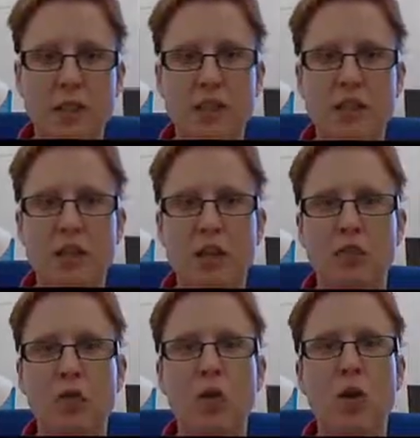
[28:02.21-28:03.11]
is that
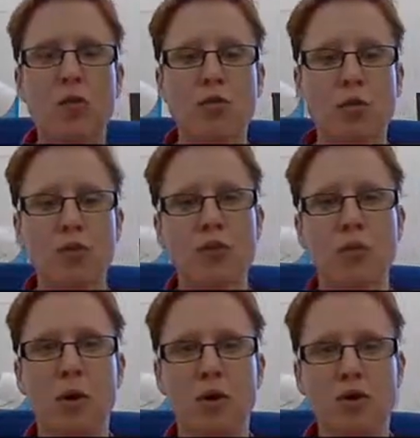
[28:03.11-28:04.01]
if you overrun
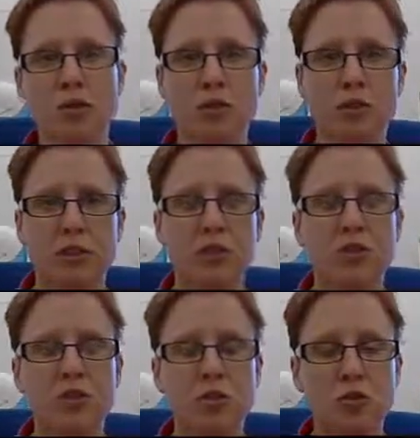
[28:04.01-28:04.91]
your master's
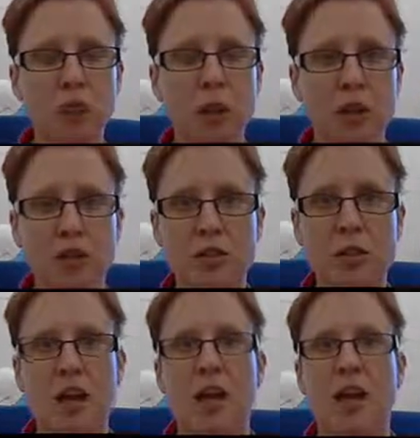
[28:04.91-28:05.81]
thesis too much,